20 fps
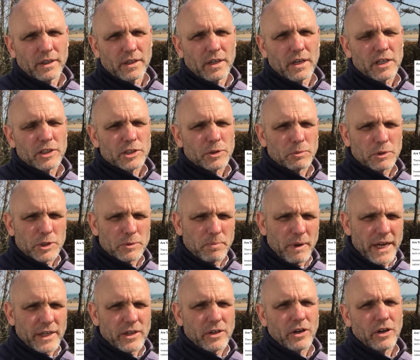Customers
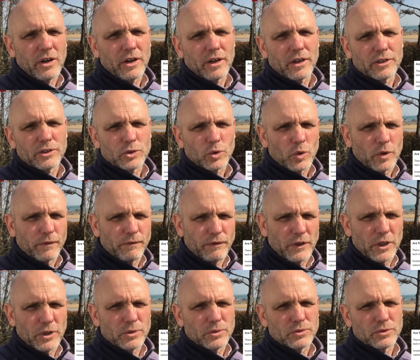buy cars or
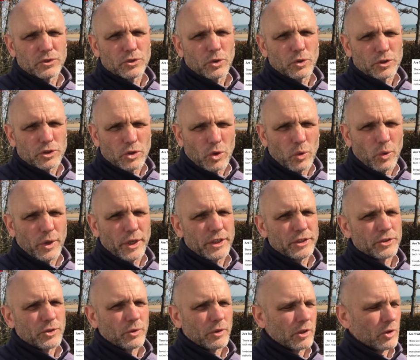phones or
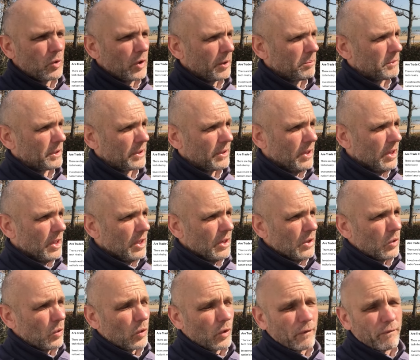toys or equipment
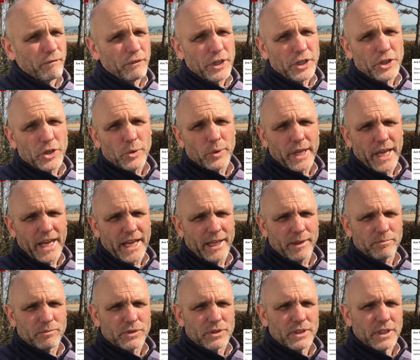or video
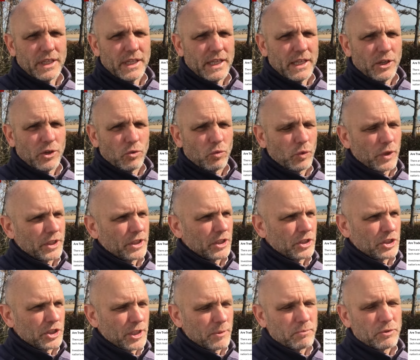games with the
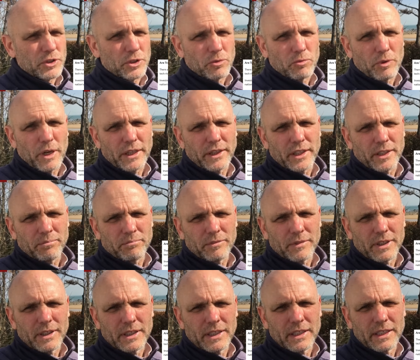chips that run them.
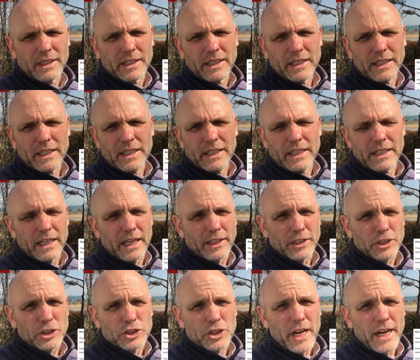
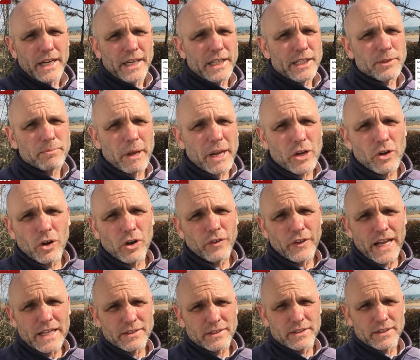And the Chinese make all
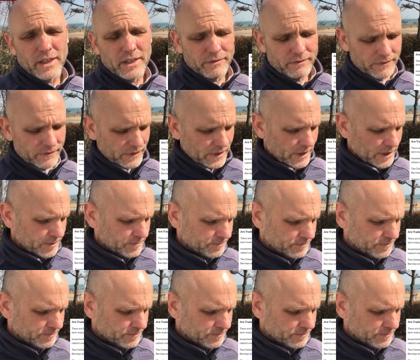that stuff.